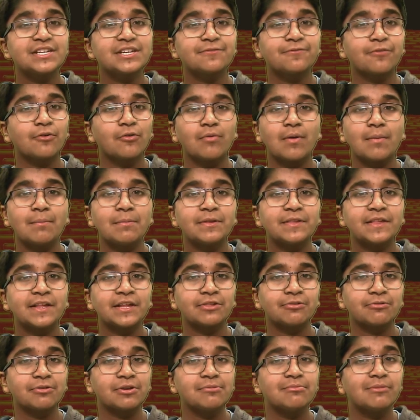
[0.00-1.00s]
for Women's
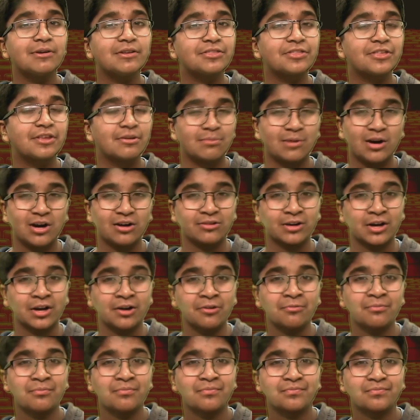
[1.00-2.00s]
History Month tomorrow.
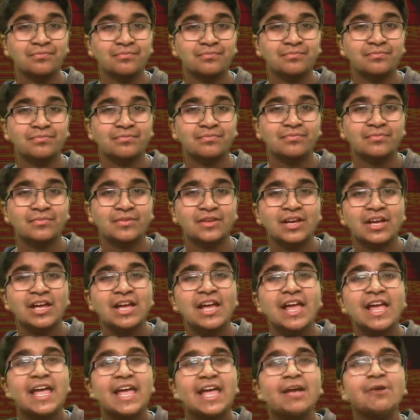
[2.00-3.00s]

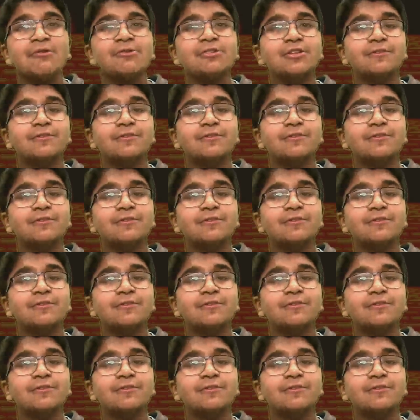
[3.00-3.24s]
Here's the